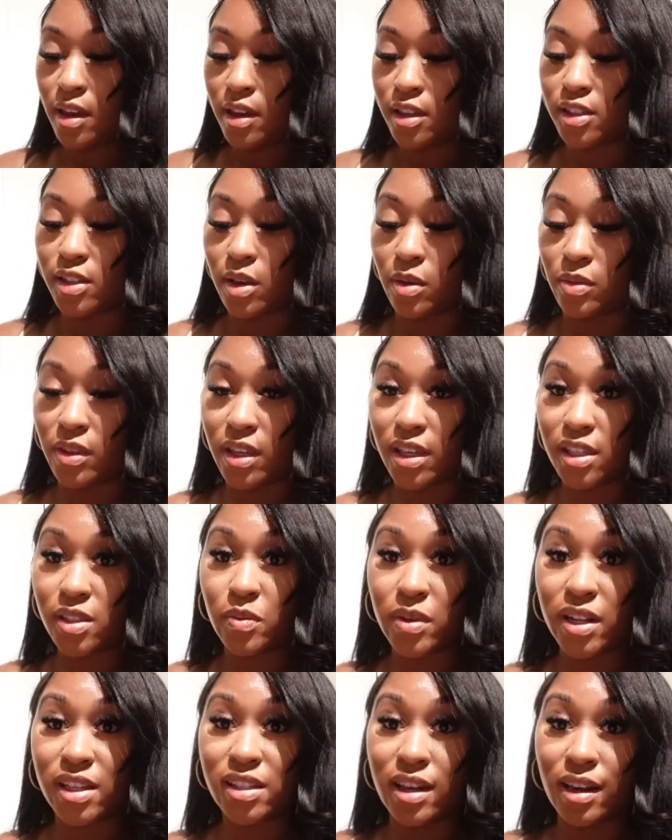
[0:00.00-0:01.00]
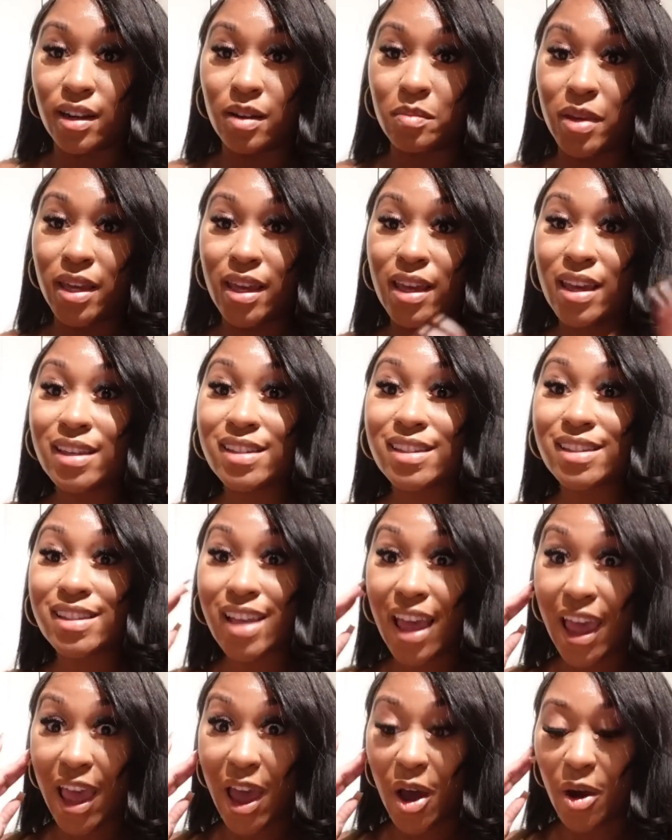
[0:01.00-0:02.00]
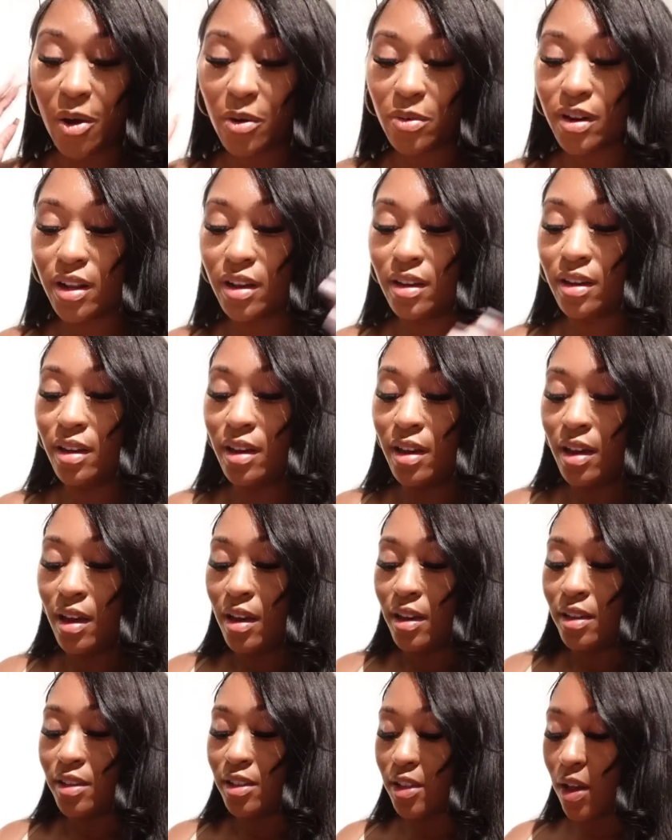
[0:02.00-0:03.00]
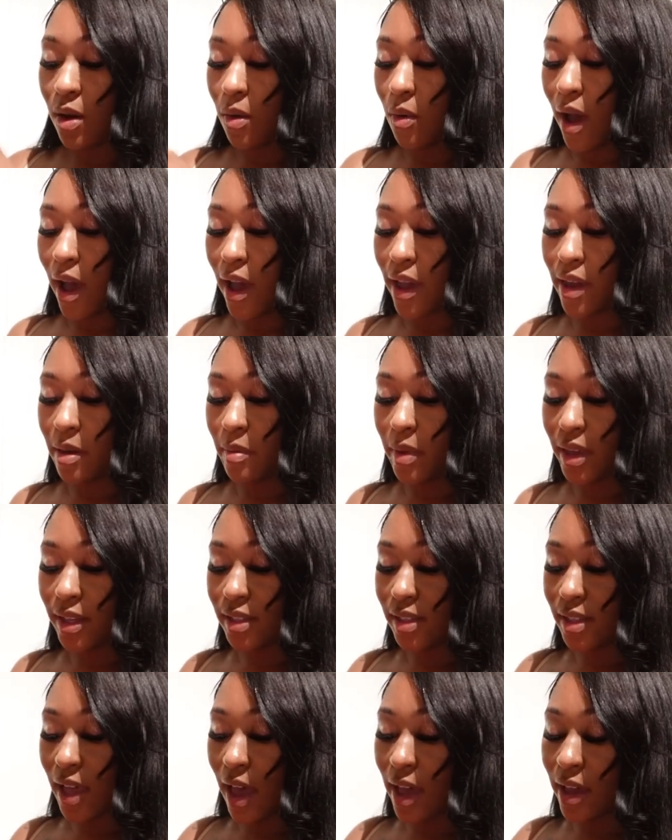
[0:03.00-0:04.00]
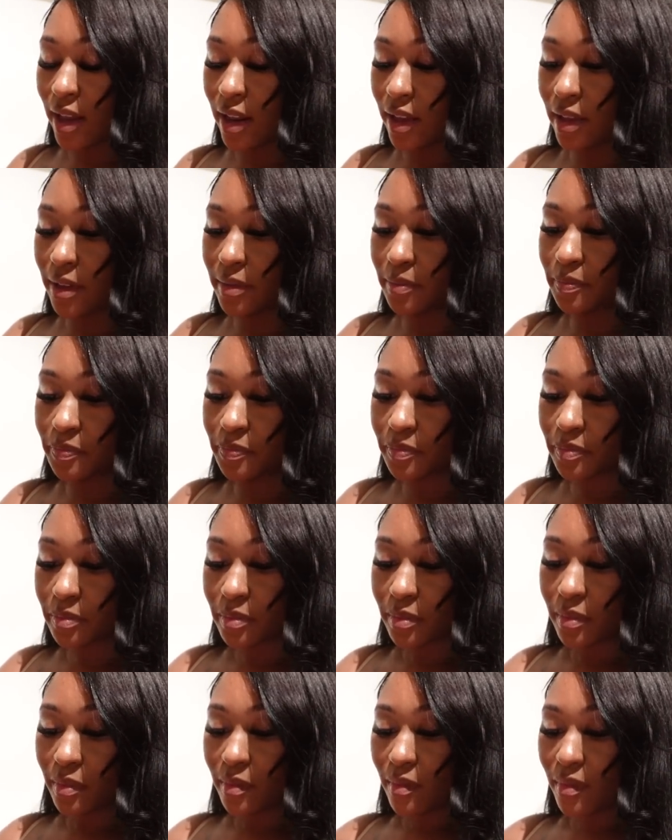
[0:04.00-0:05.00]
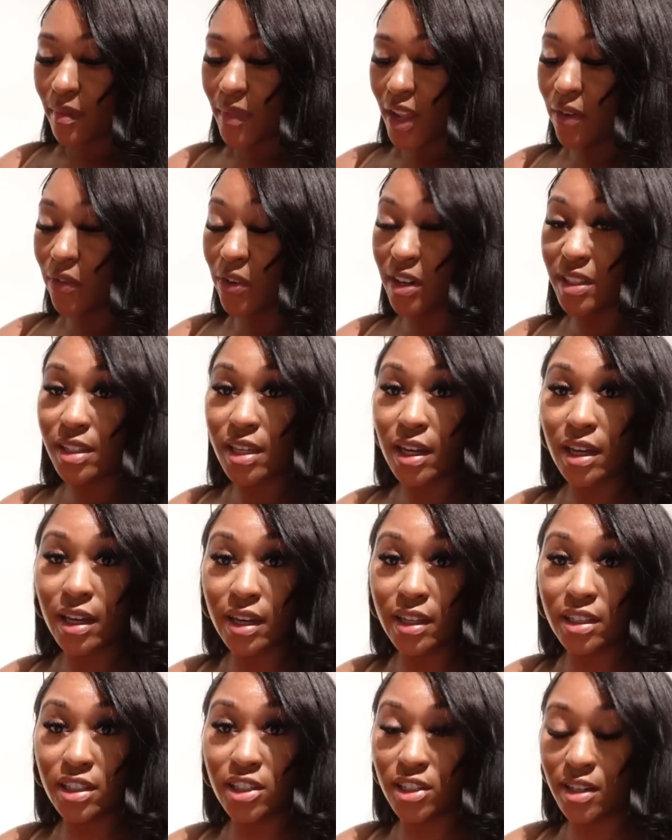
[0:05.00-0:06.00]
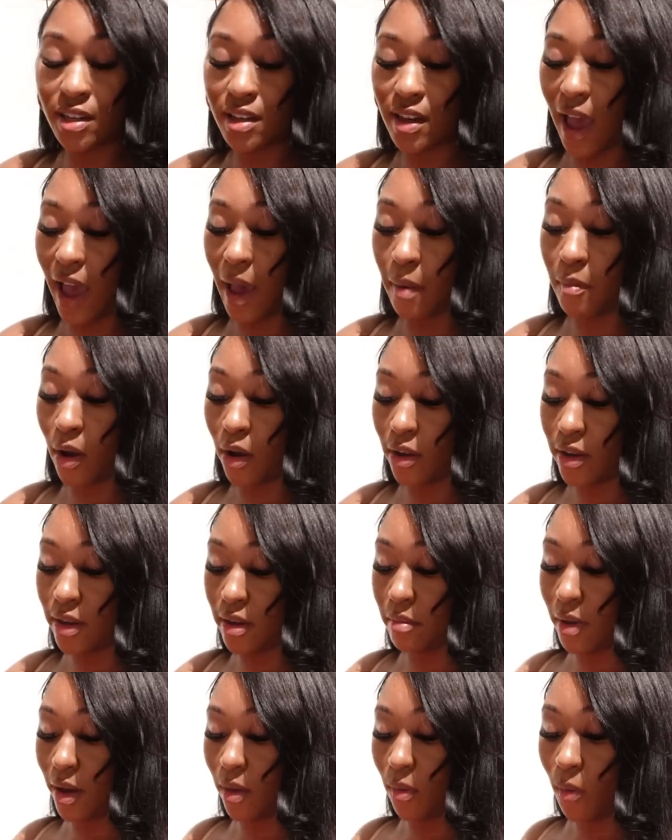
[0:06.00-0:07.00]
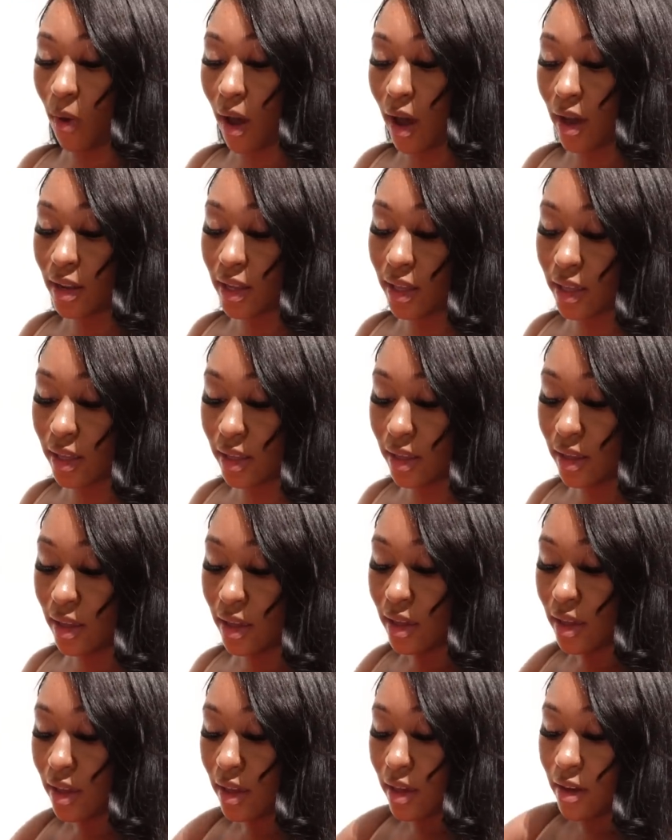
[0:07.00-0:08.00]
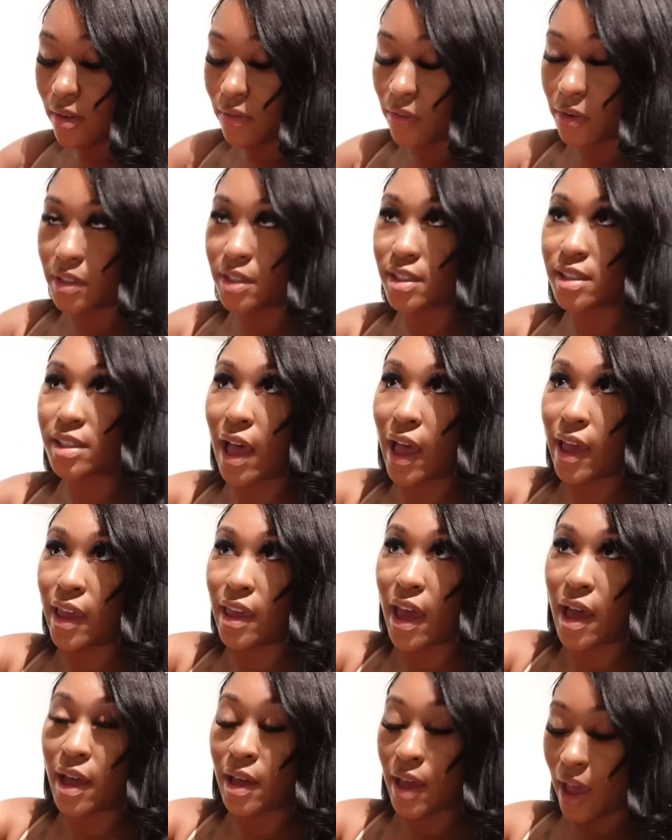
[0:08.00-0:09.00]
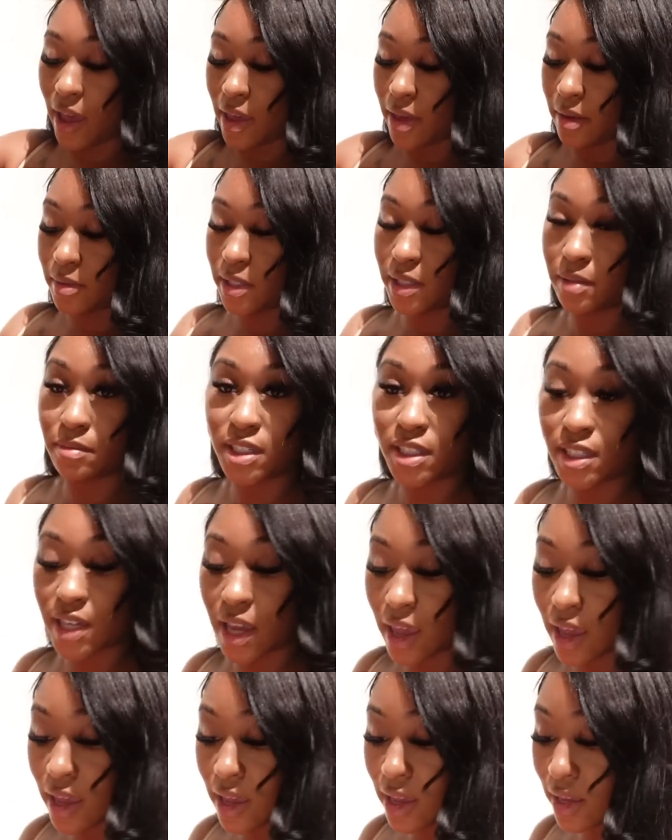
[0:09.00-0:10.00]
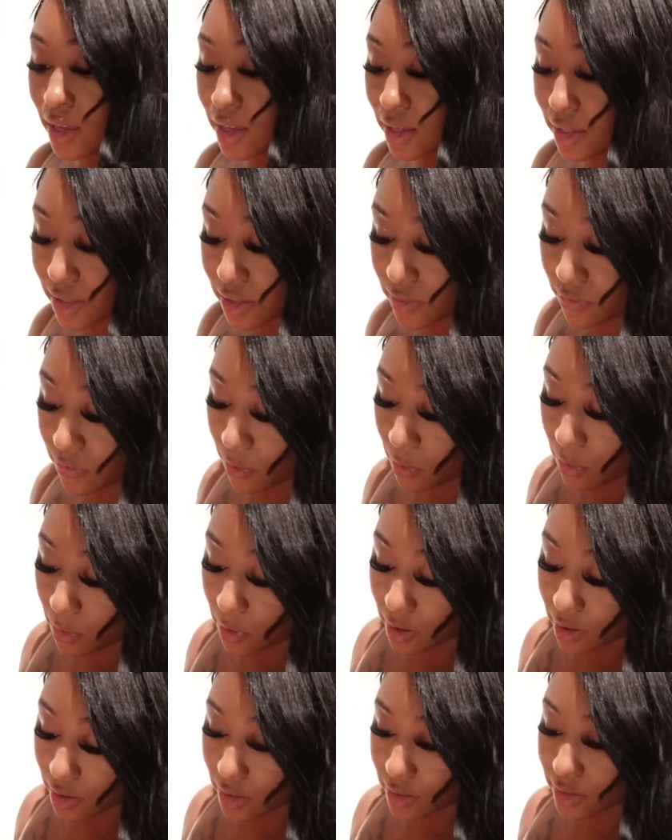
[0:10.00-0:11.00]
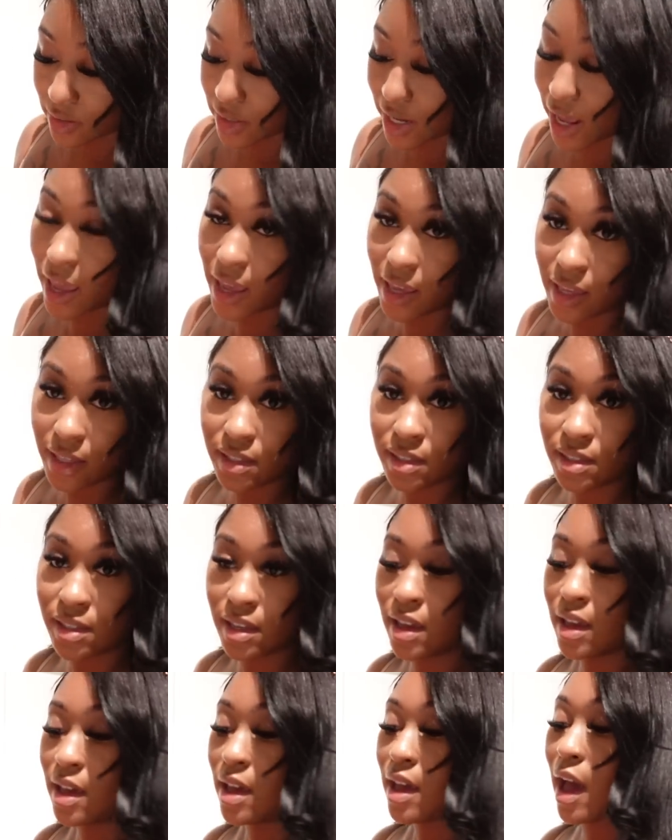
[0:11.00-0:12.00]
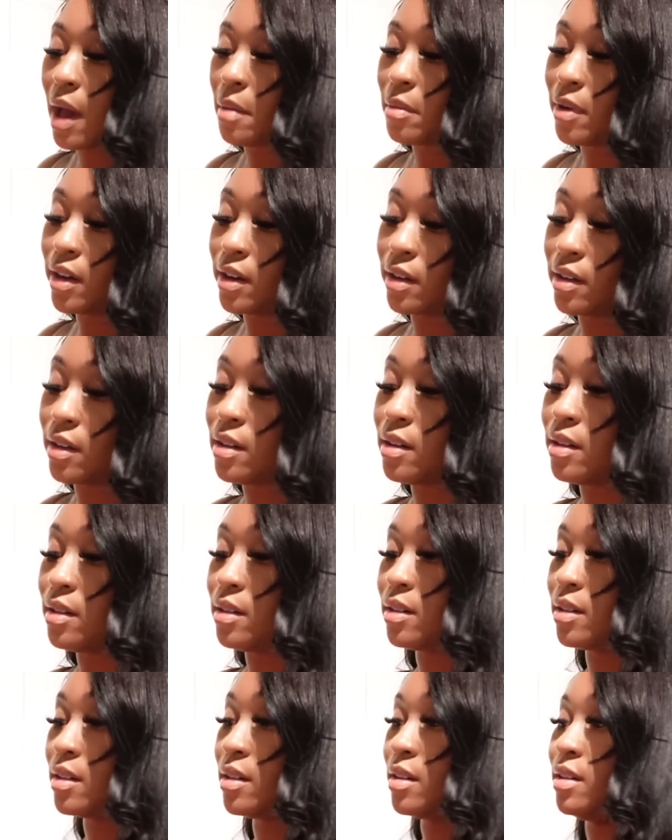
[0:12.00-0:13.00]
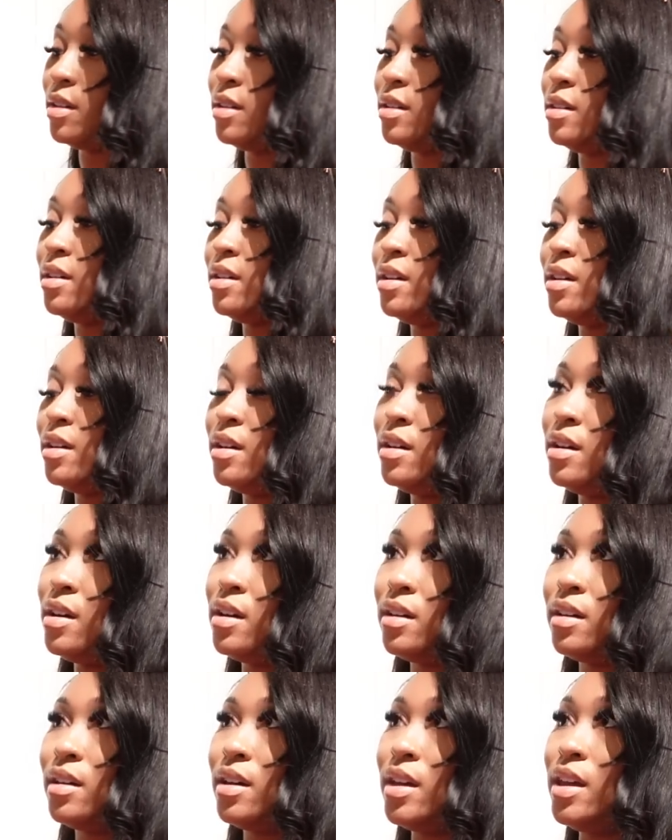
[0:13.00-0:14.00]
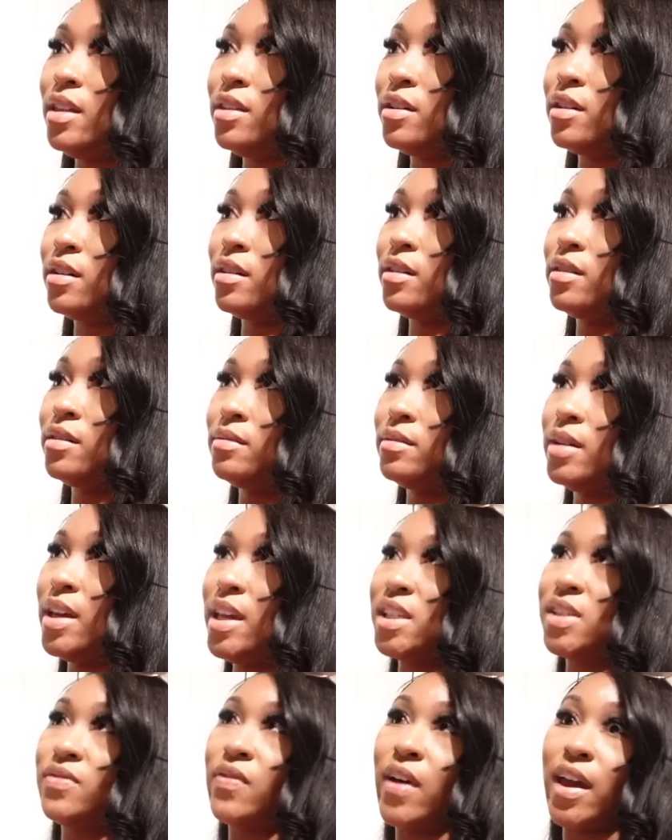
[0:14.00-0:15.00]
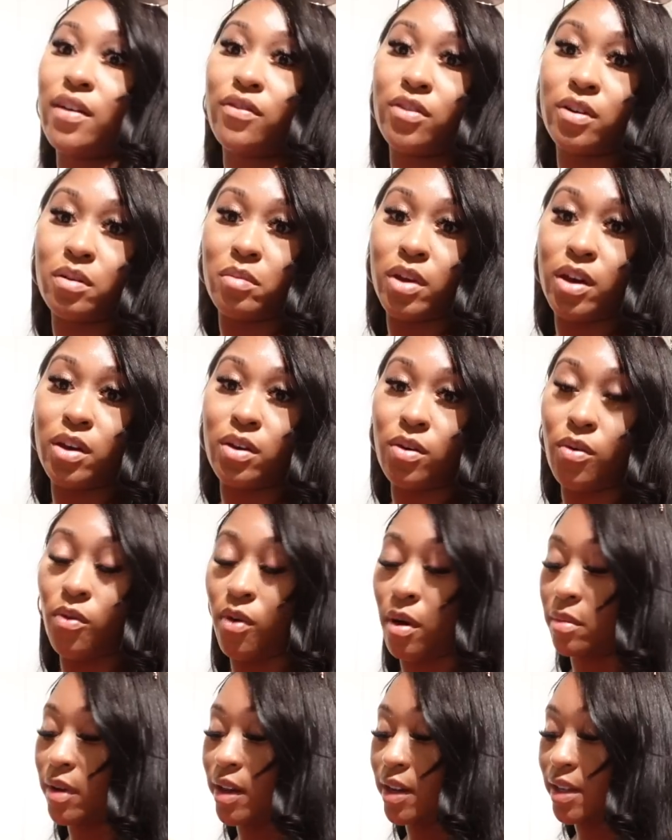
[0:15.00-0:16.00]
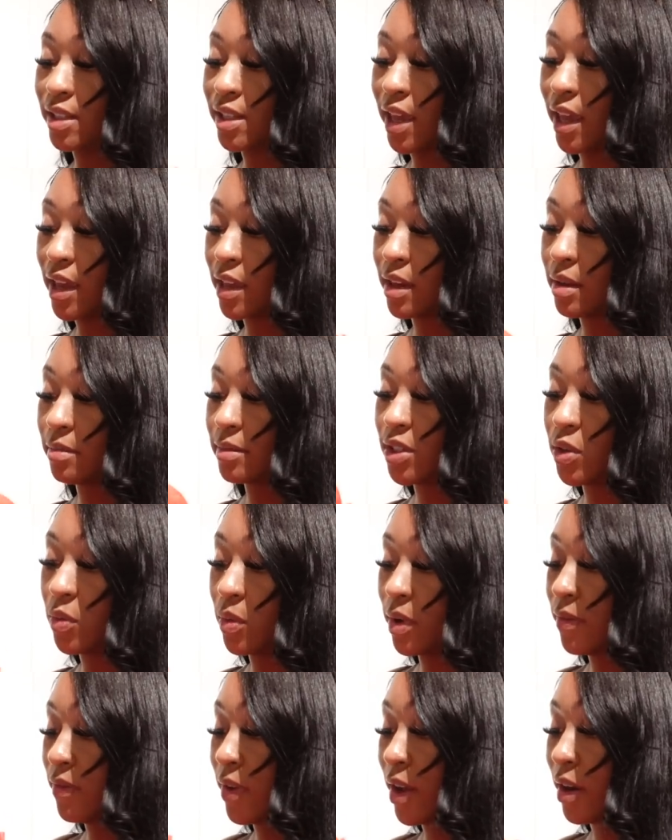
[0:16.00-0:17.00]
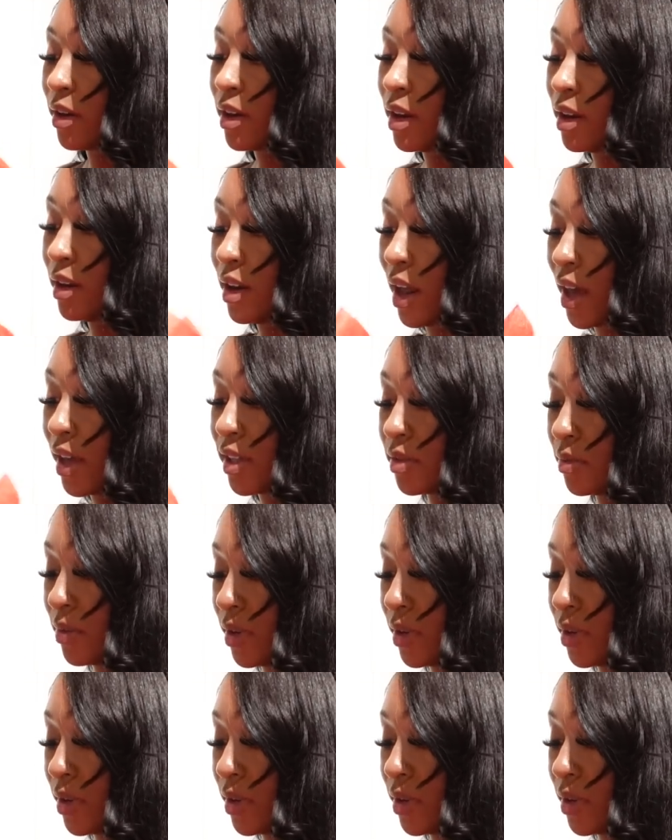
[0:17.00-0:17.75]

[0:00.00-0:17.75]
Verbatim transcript: So this one is going to be sound. So I am excited. For touch, I bought him a wallet. For sight, I got him some shades. For taste, I'm going to cook either his favorite meal or I'm gonna take him to a very nice